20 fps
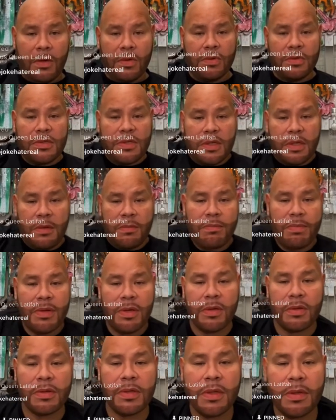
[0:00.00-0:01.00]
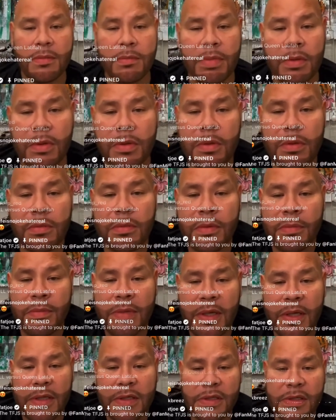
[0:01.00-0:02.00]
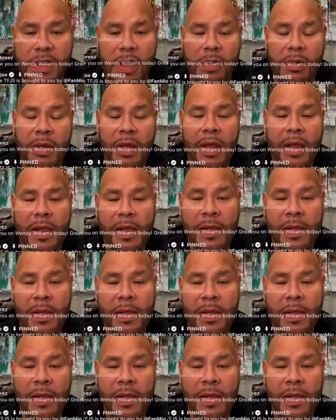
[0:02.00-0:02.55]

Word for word: Who's in the building? Boom, the biggest show.